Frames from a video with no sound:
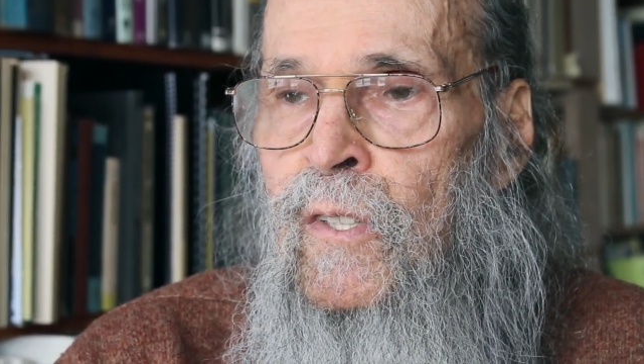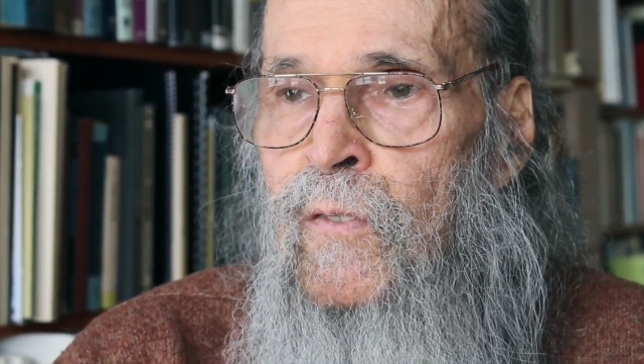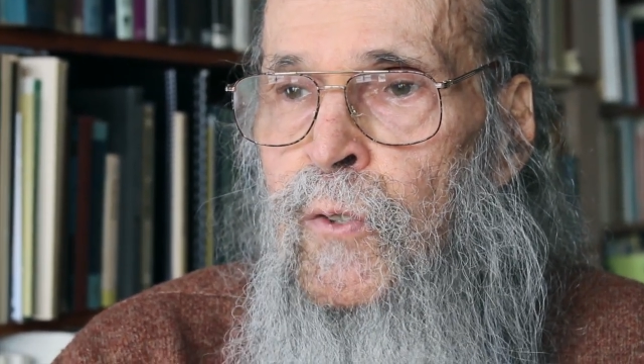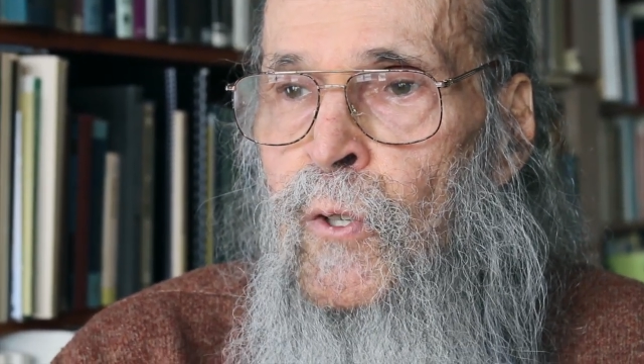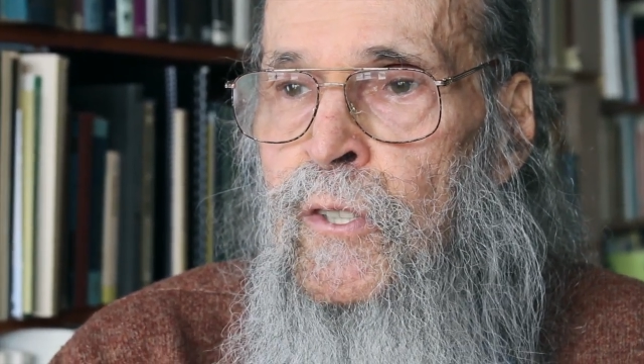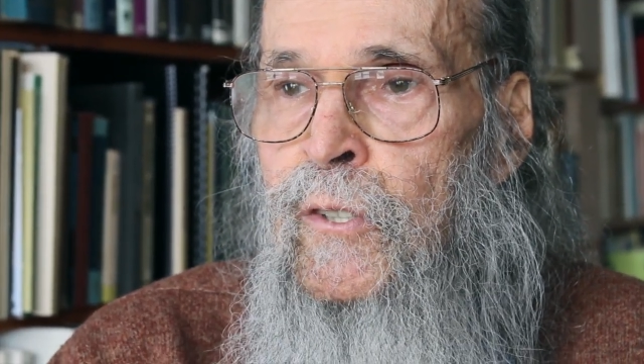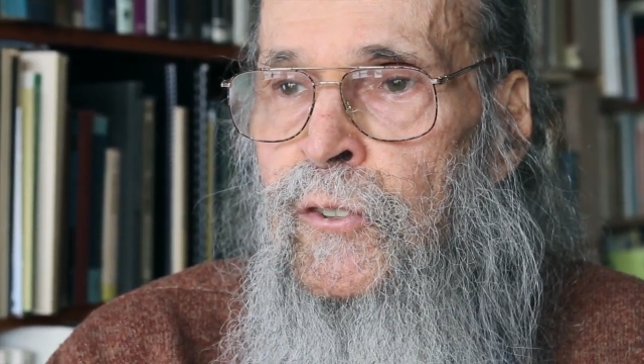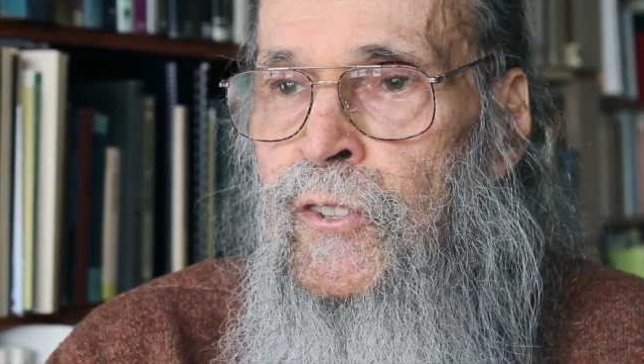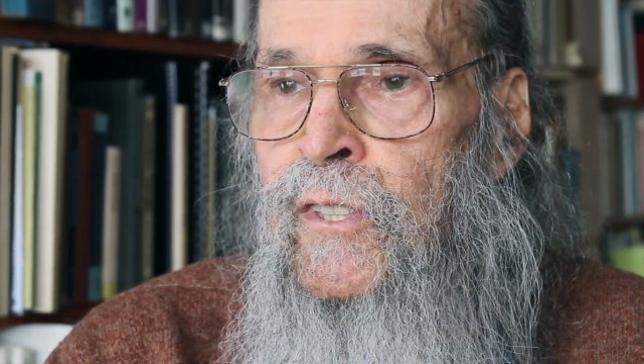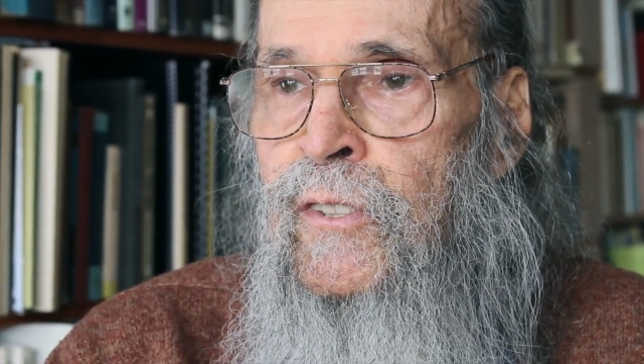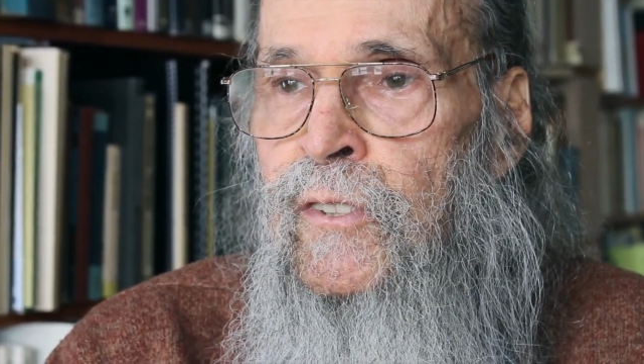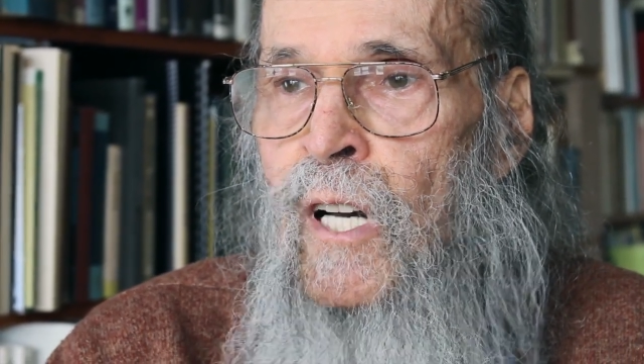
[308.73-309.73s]
for
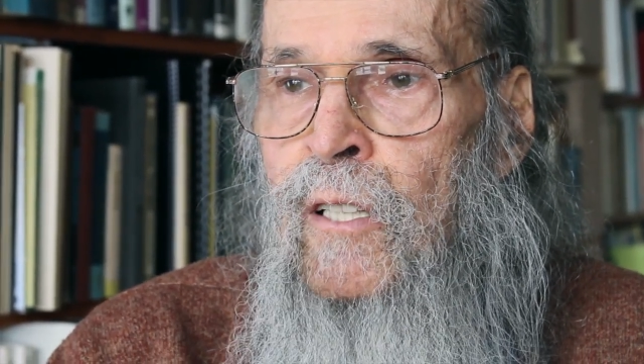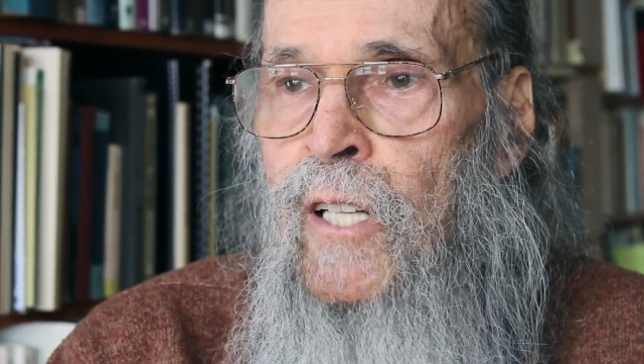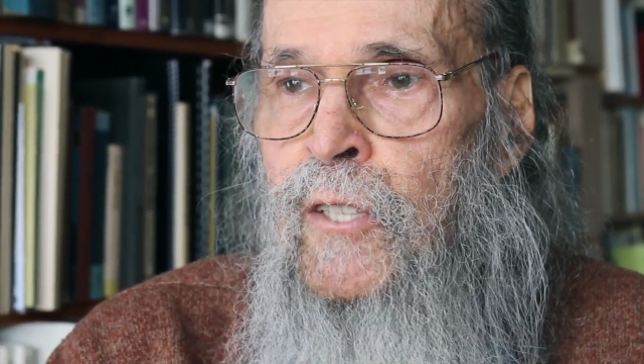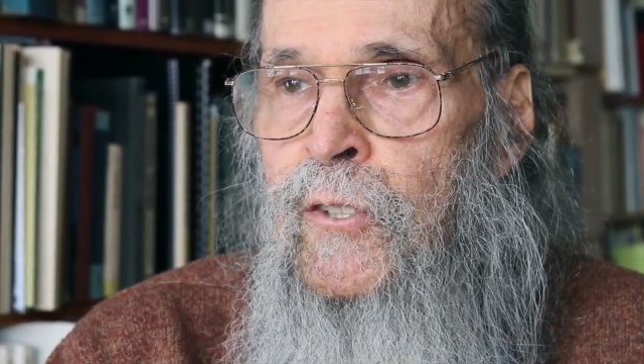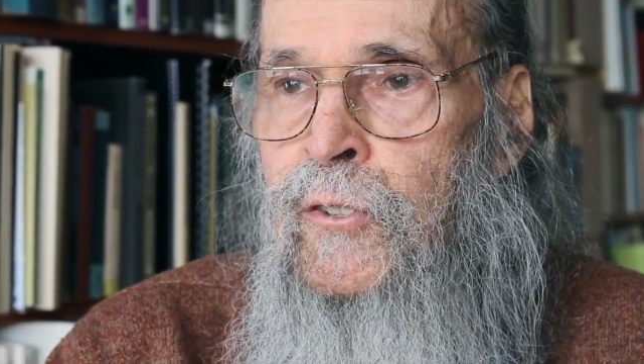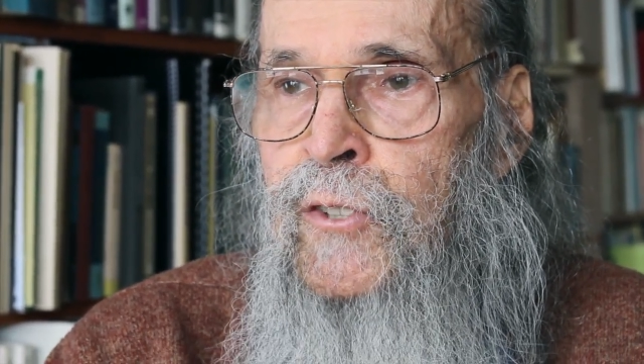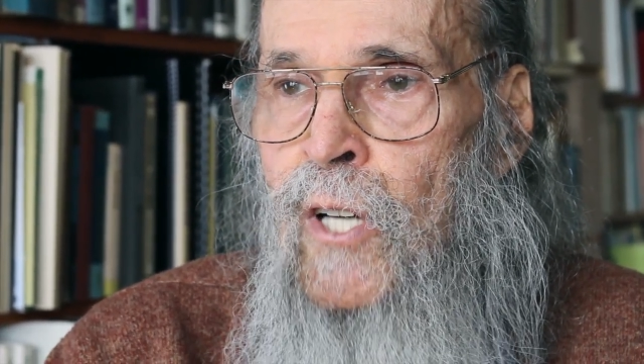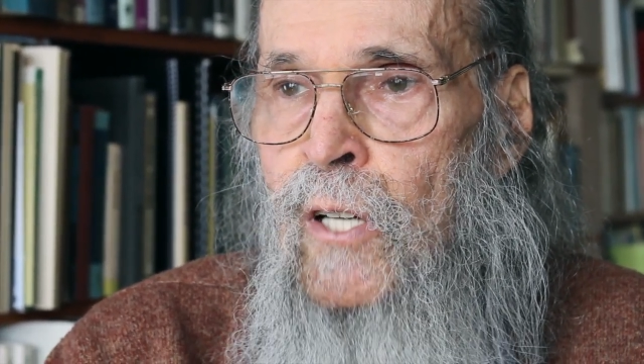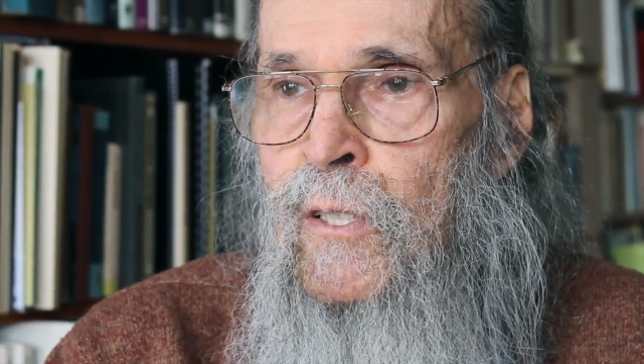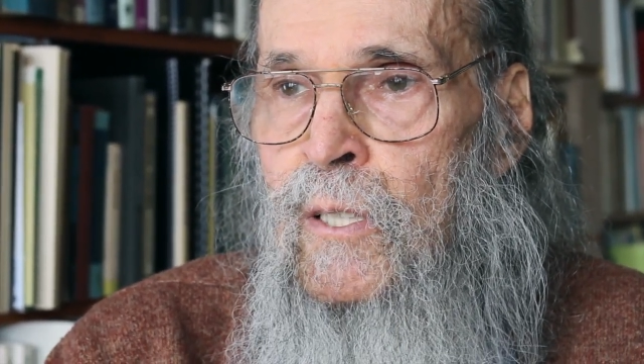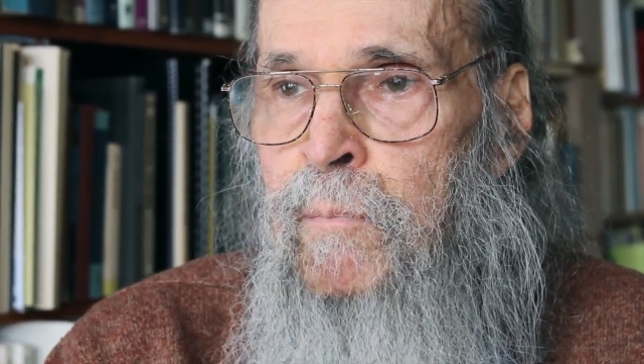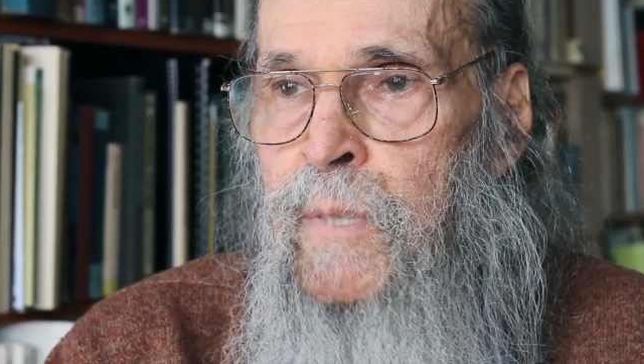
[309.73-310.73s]
using
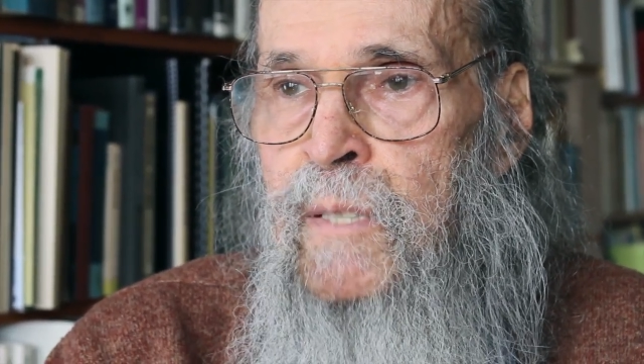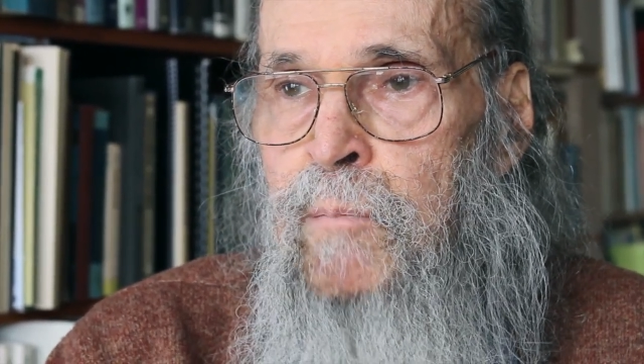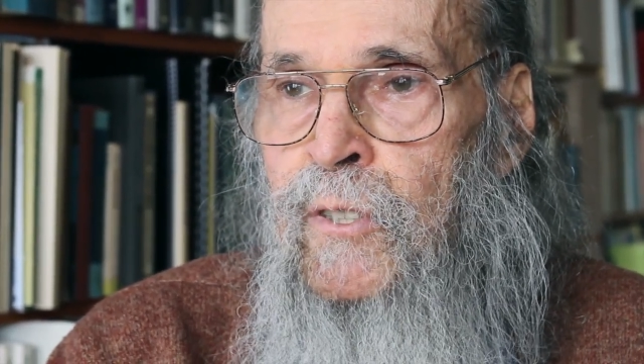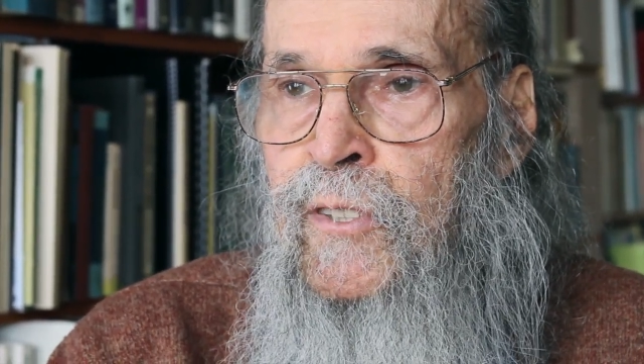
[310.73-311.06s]
electroshock on people